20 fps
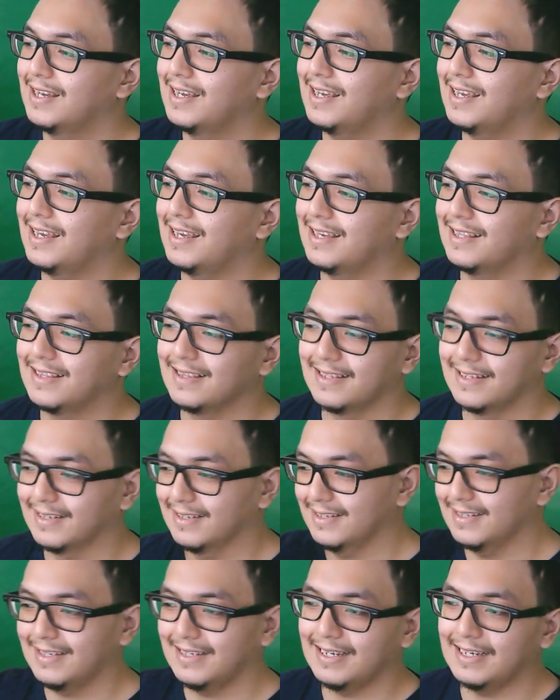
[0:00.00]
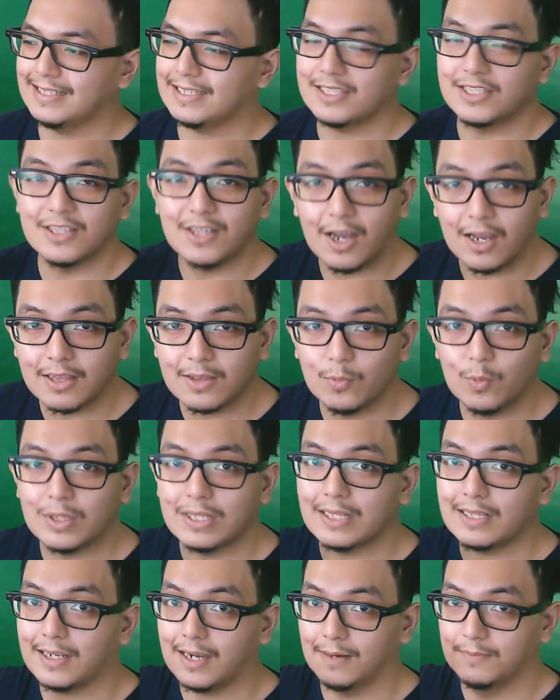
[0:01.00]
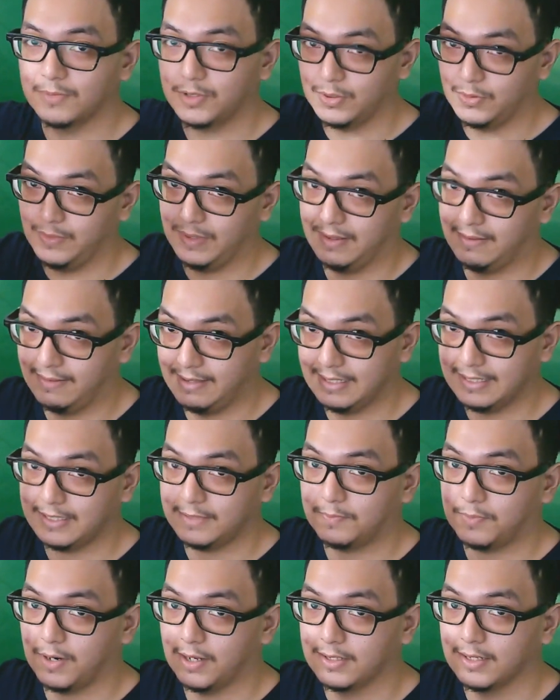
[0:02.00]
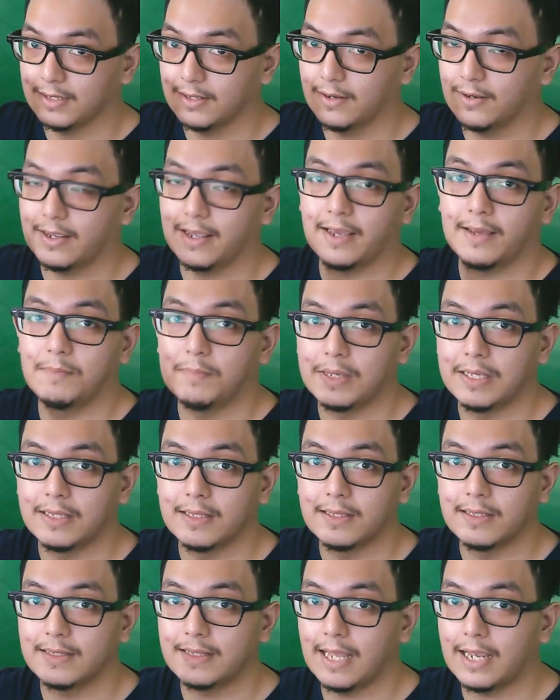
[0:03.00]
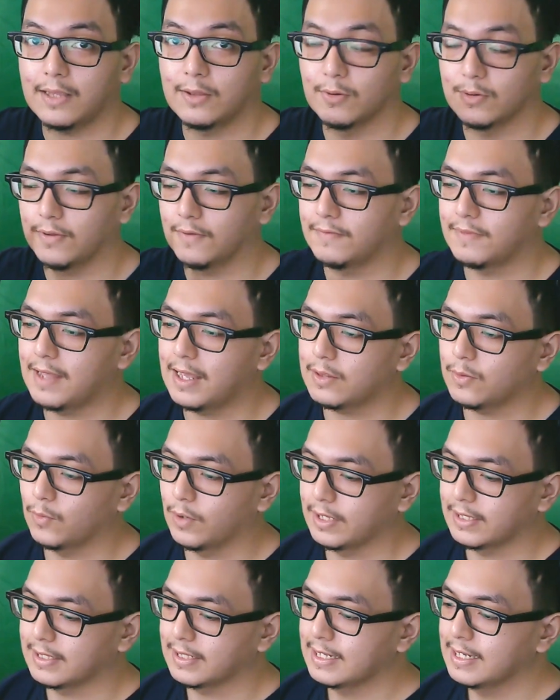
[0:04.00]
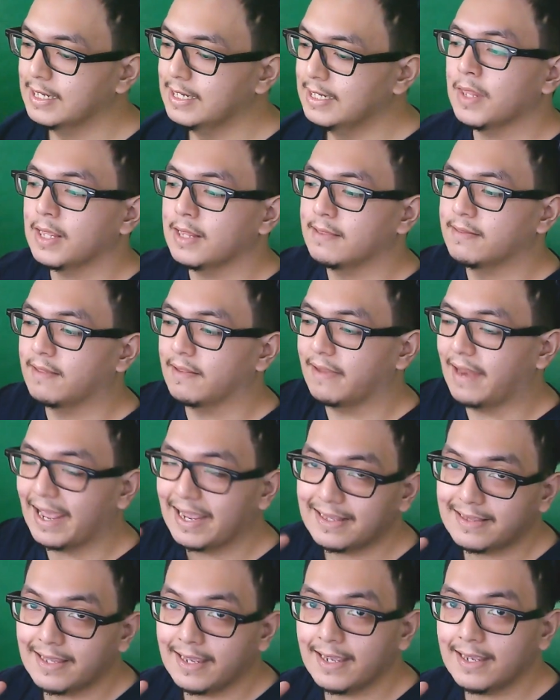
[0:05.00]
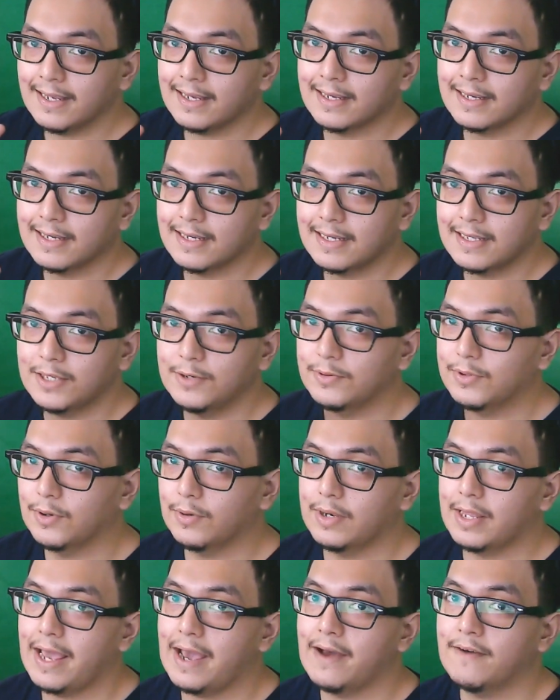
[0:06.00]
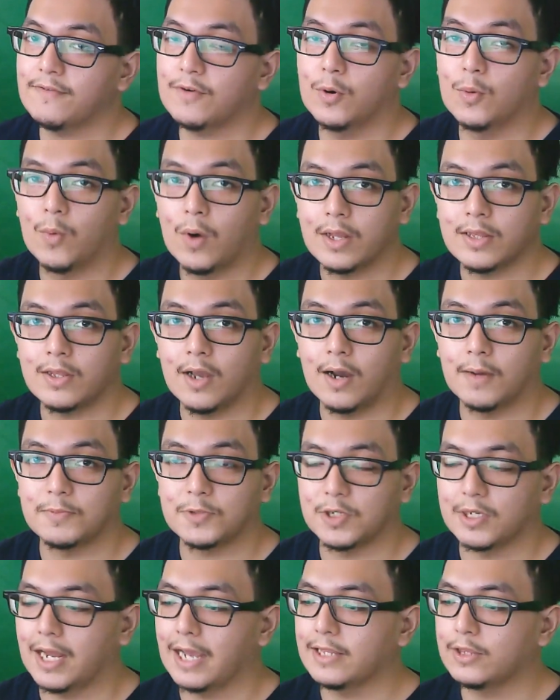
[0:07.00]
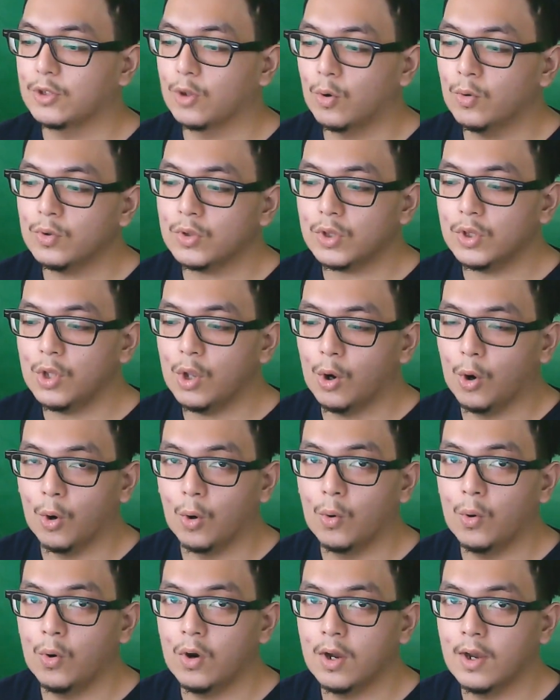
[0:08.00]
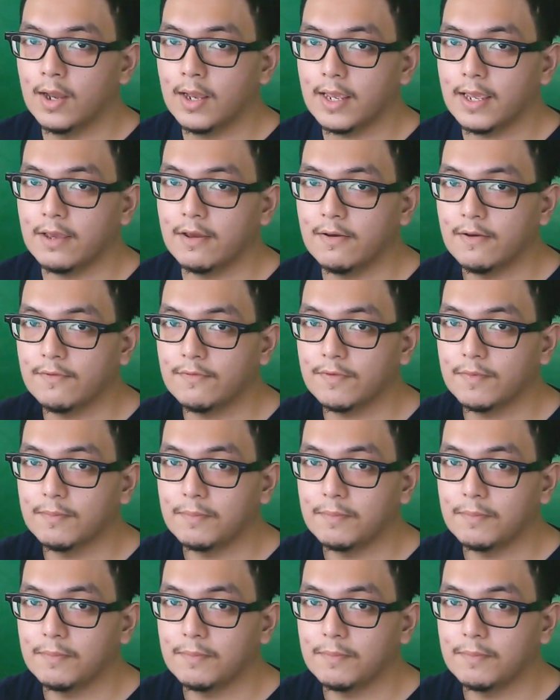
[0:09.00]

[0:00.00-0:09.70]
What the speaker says: and it's not what it comes with this product, okay? Take note of that one. The lighting, you would only have one option. I don't know if